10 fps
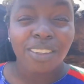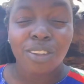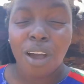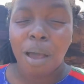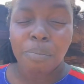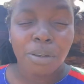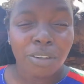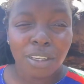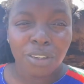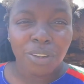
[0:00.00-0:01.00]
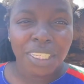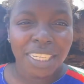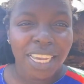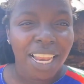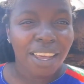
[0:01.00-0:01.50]
So happy
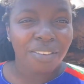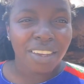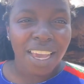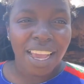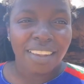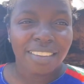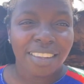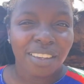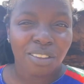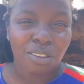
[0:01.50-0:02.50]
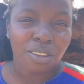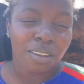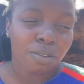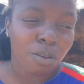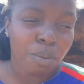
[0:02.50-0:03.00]
2020. I love you guys. Thank you so, so,
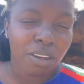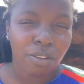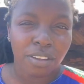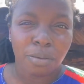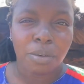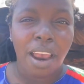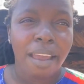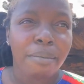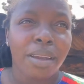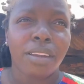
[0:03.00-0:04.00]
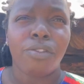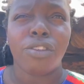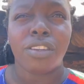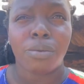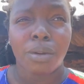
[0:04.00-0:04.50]
so much for subscribing. And if
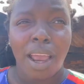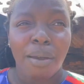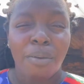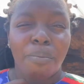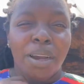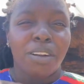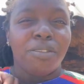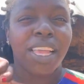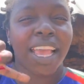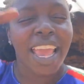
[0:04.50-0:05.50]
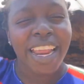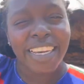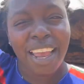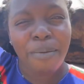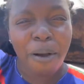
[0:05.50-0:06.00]
you subscribe, you're part of the
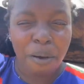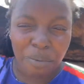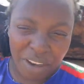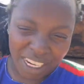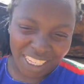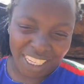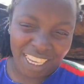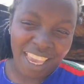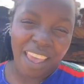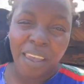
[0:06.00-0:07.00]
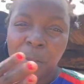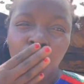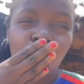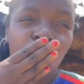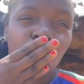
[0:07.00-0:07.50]
K-Tribe community.
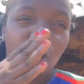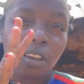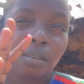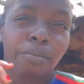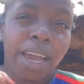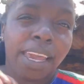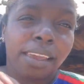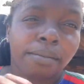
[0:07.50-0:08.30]
Bye.